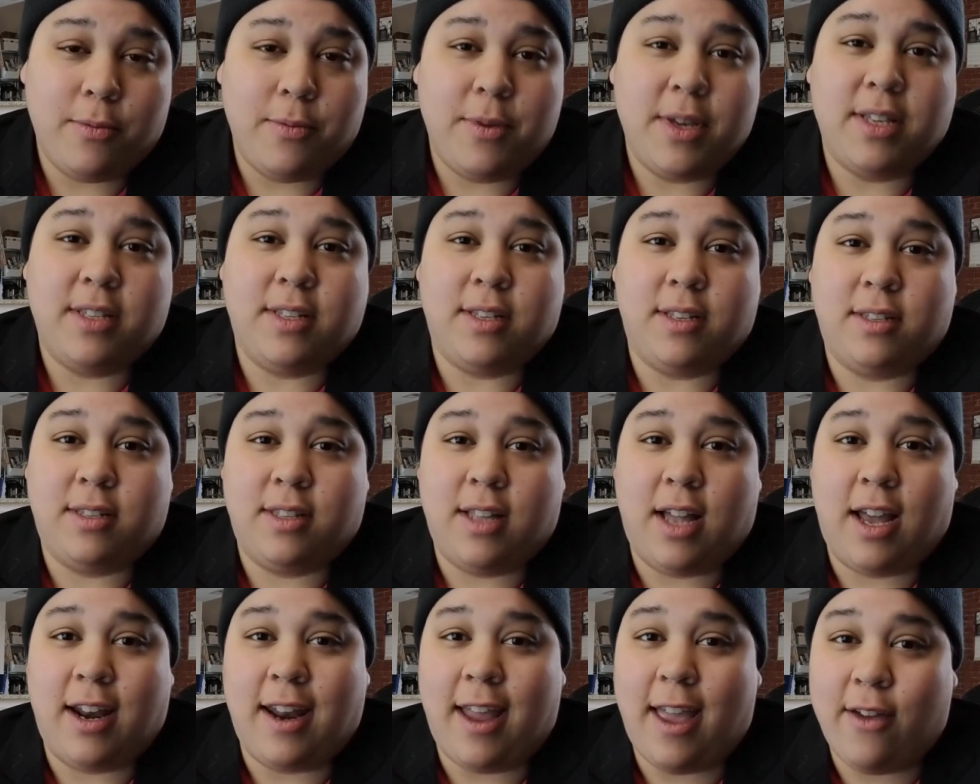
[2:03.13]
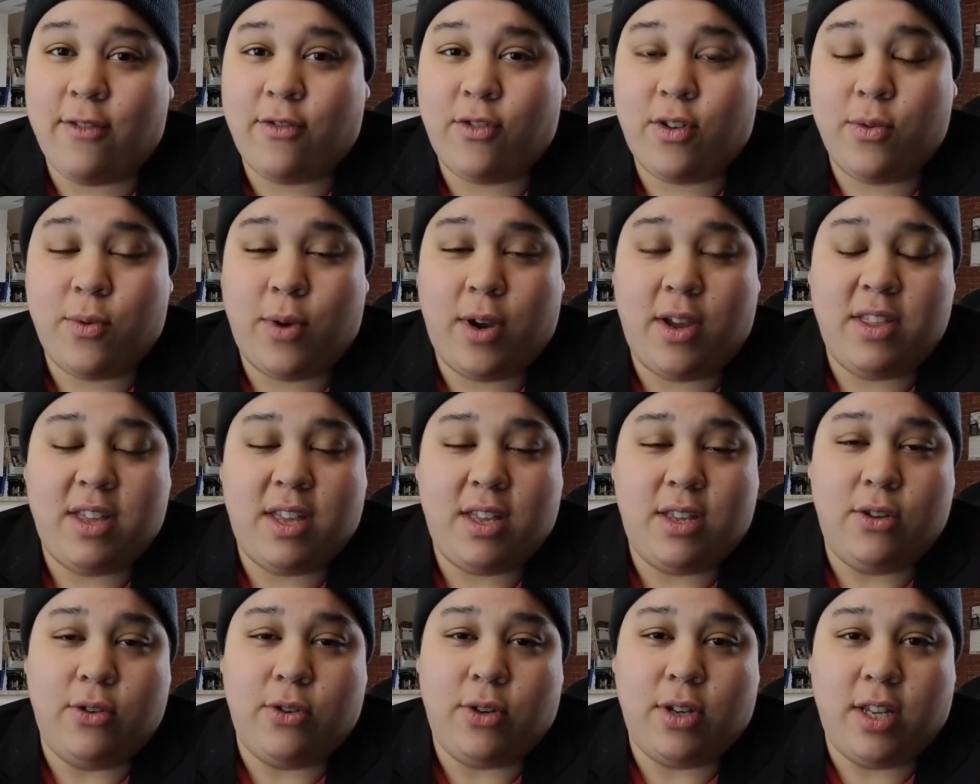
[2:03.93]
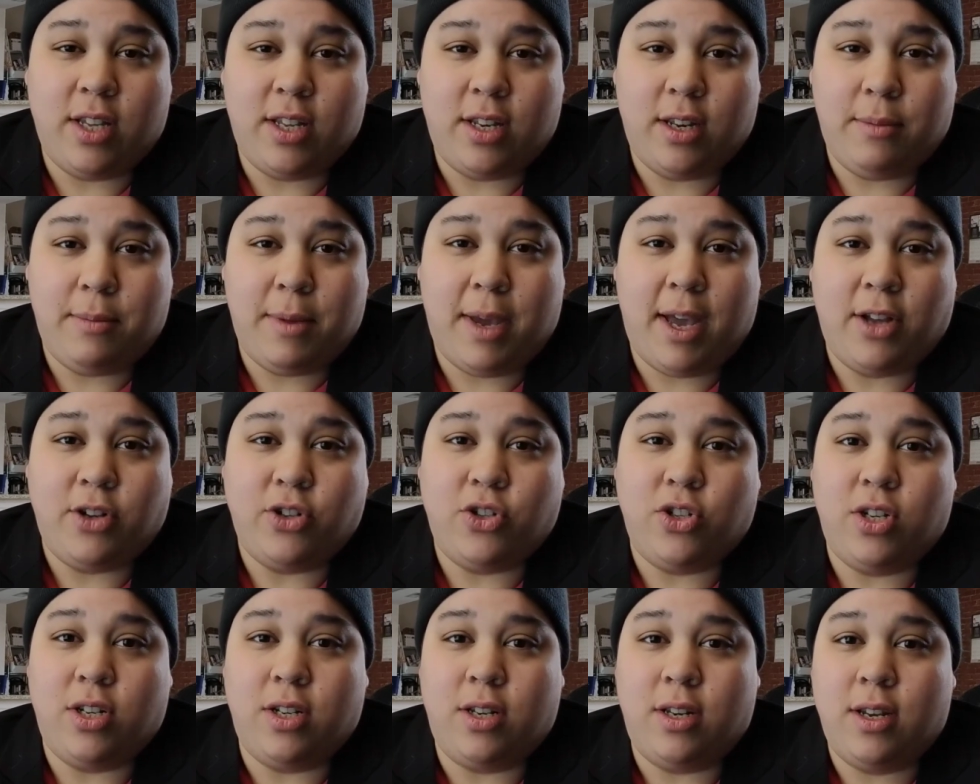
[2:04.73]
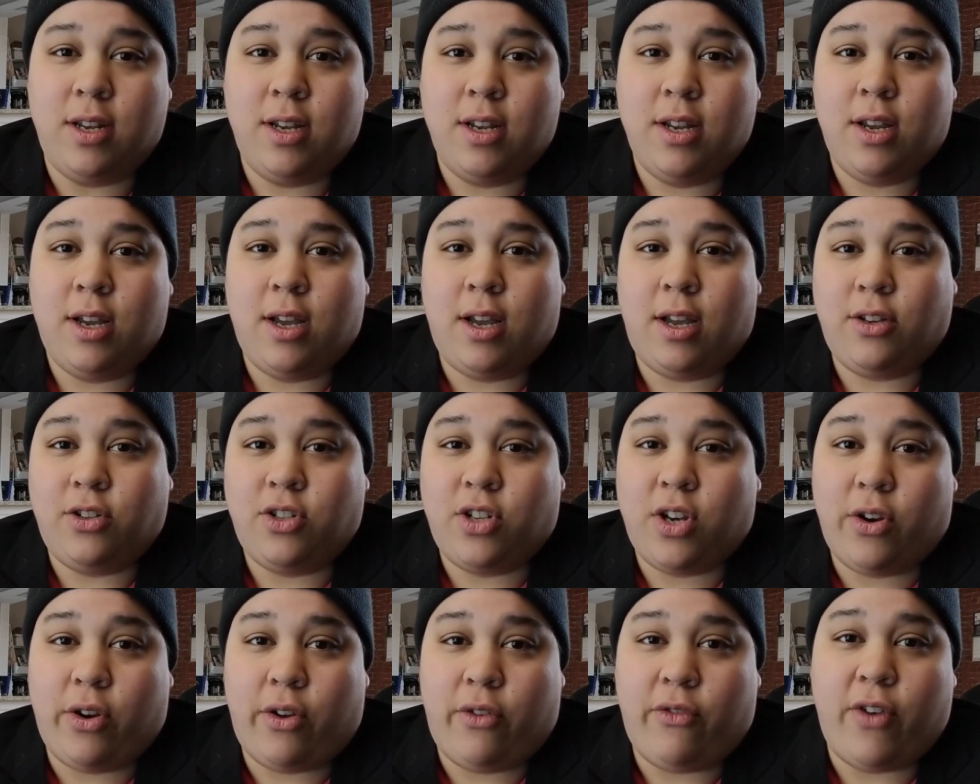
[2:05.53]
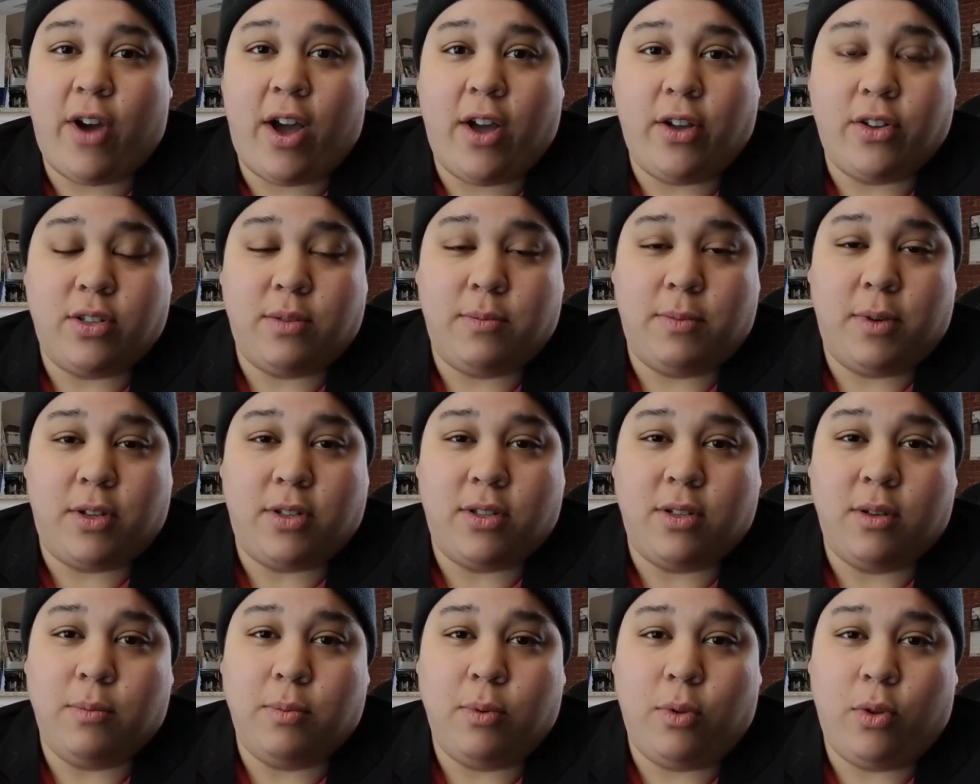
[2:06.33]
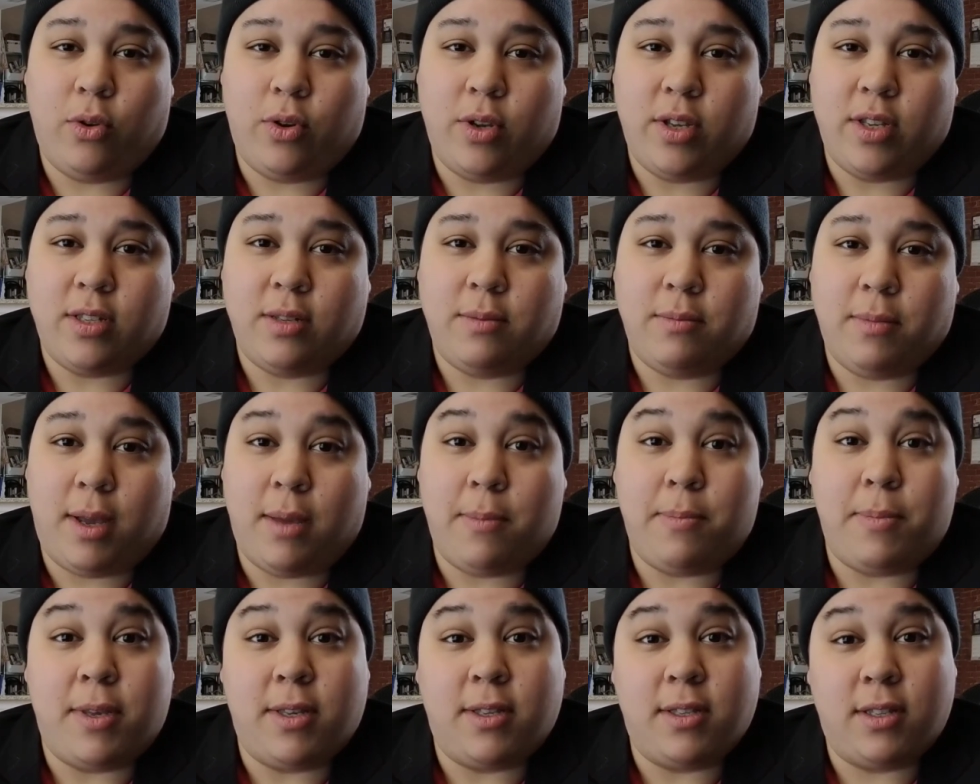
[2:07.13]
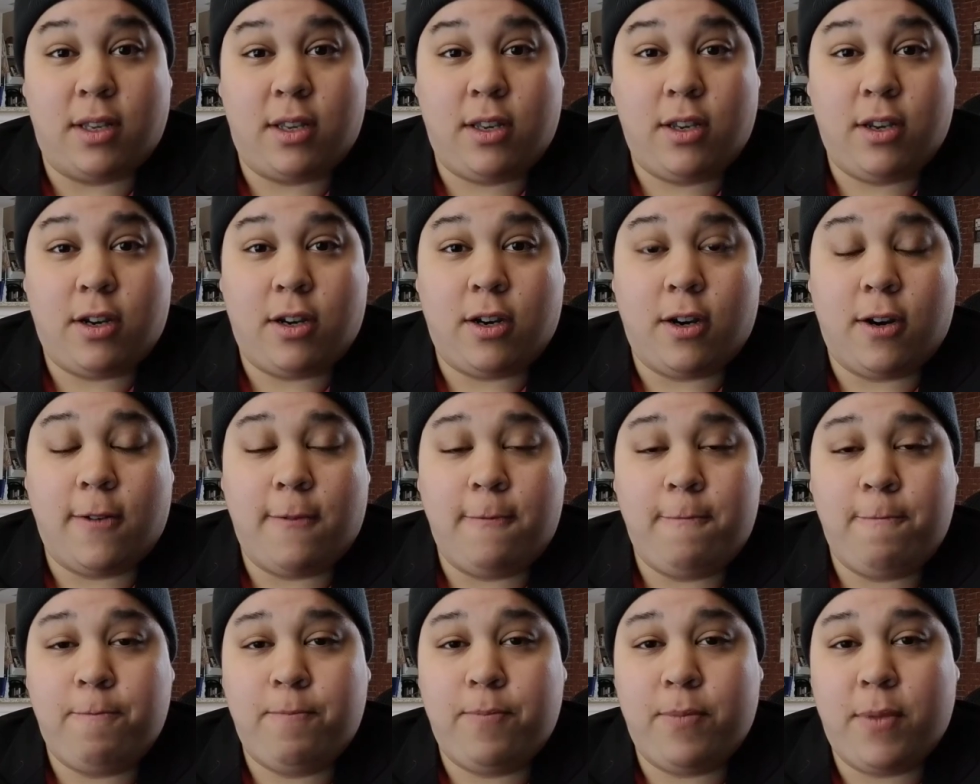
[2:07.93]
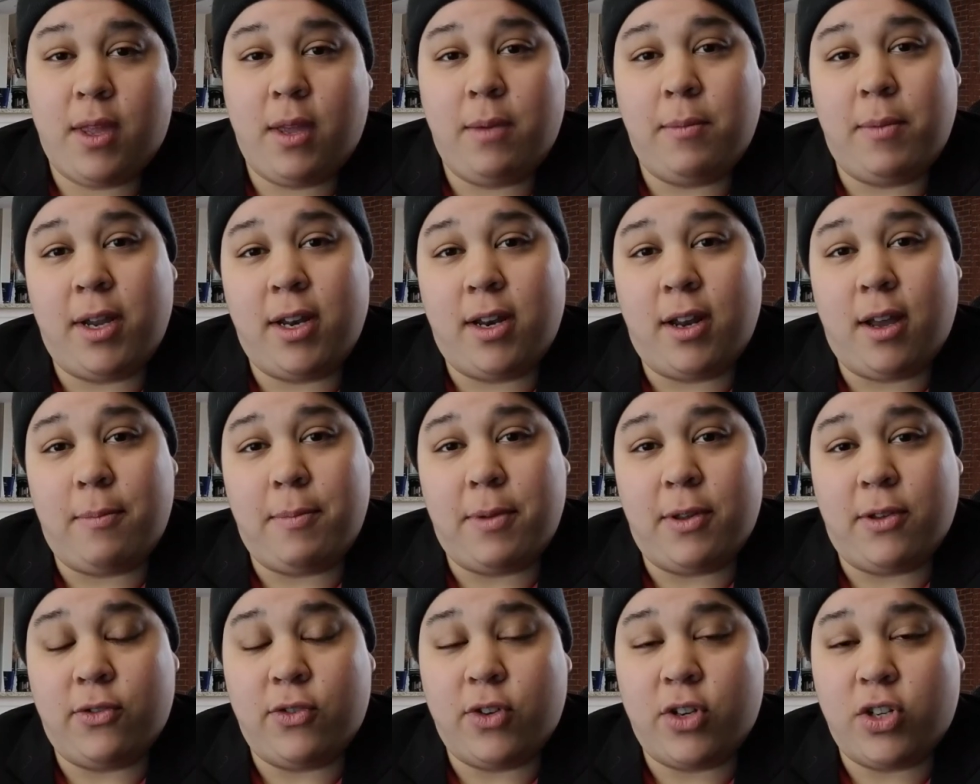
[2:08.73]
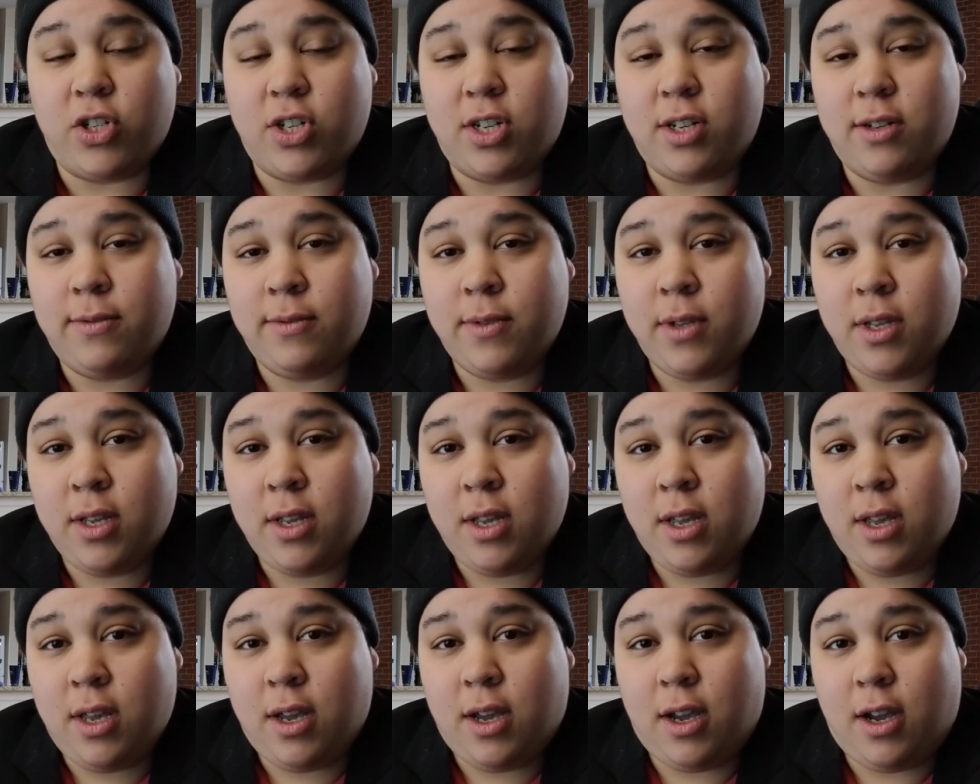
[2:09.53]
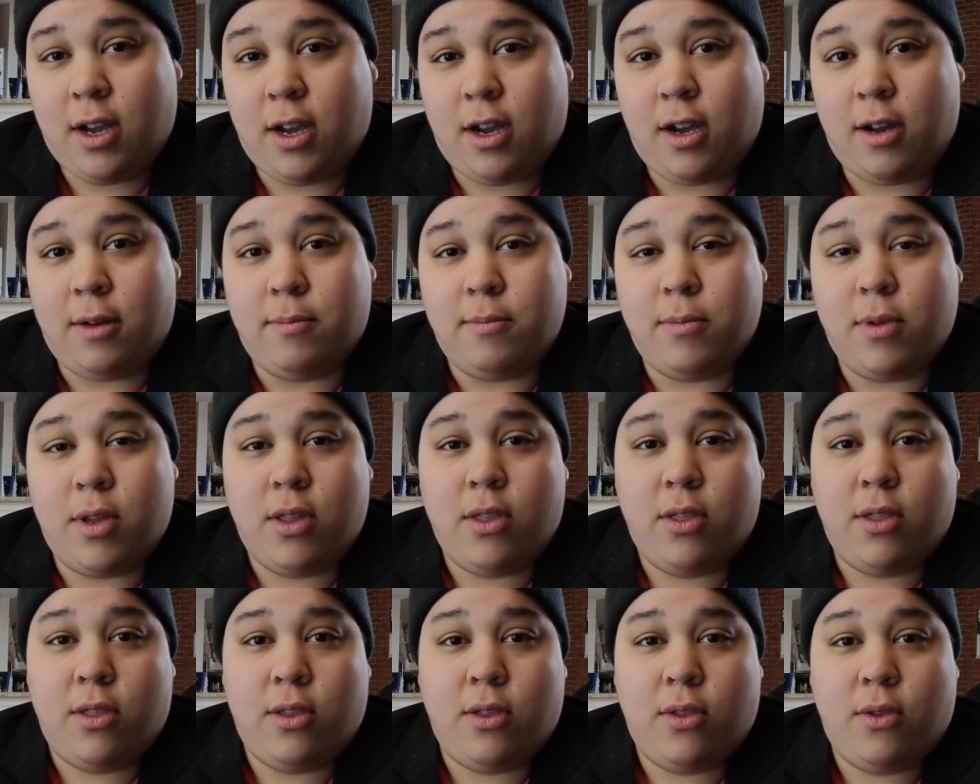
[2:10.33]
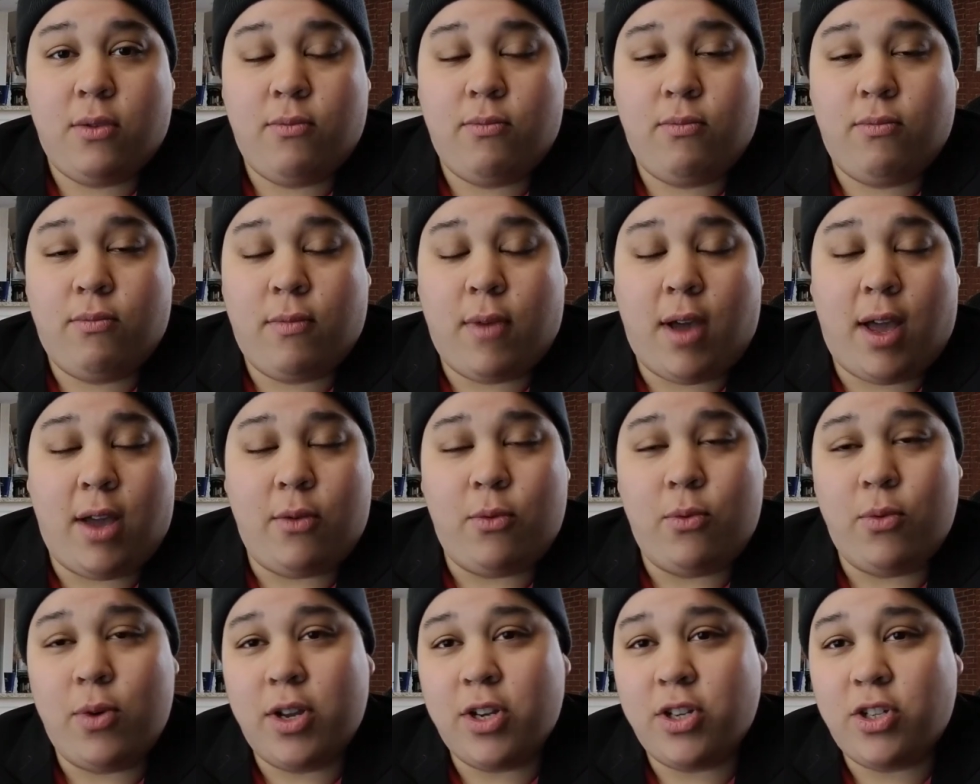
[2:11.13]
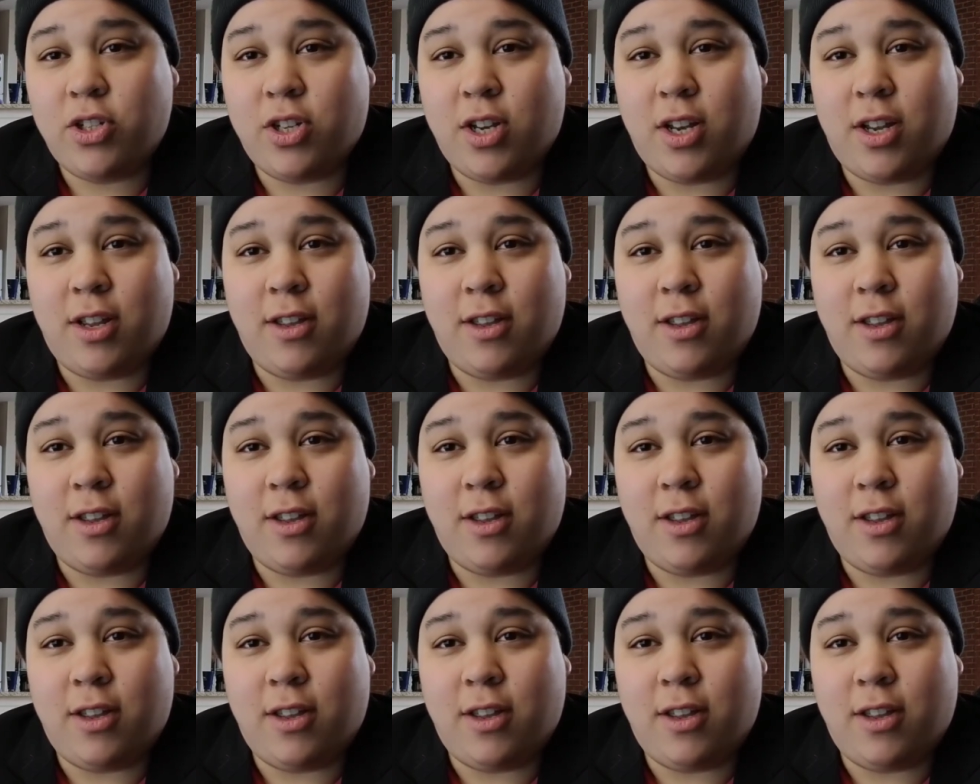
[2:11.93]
is not every way that you can imagine sharing files amongst your employees might be secure. It might not be efficient. I wish